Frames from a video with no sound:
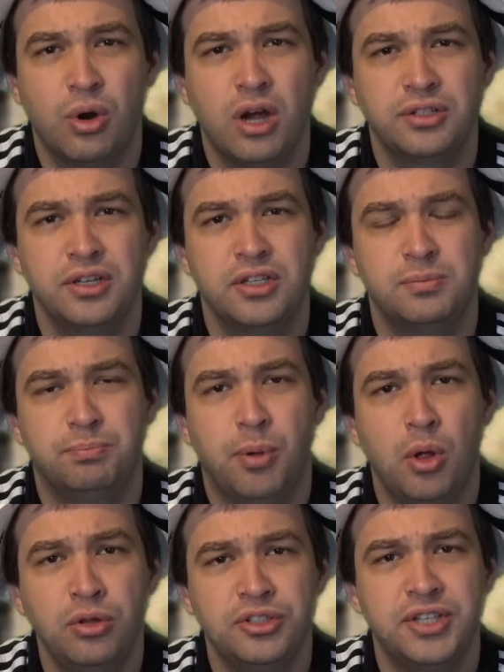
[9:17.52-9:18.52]
crosses
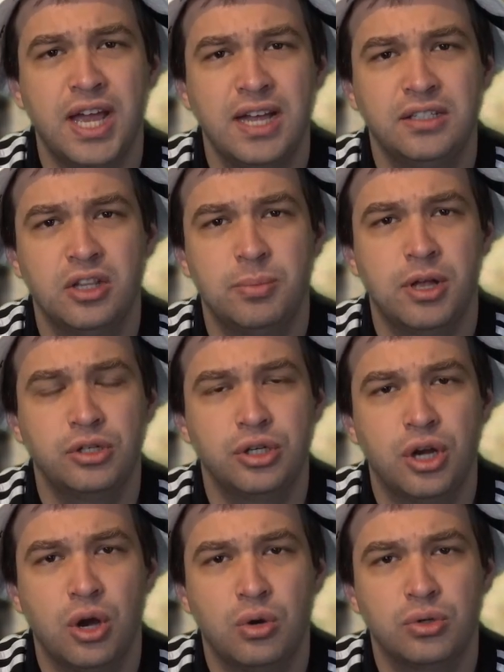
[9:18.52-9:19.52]
both sides of the
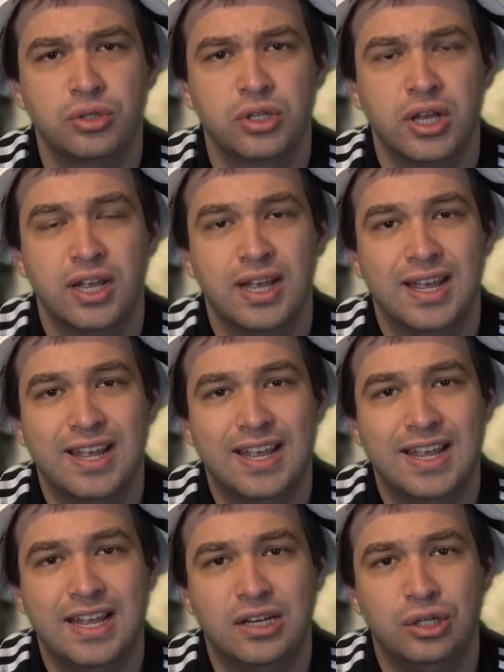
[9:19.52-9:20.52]
Belgian coast
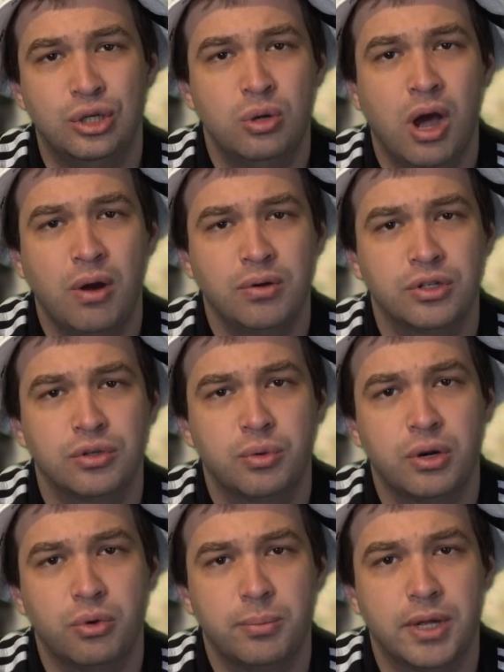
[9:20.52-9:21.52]
in 2 hours and
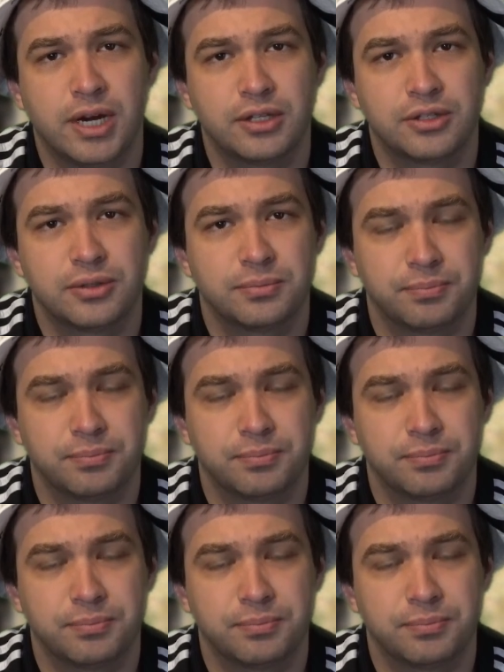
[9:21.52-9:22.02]
21 minutes.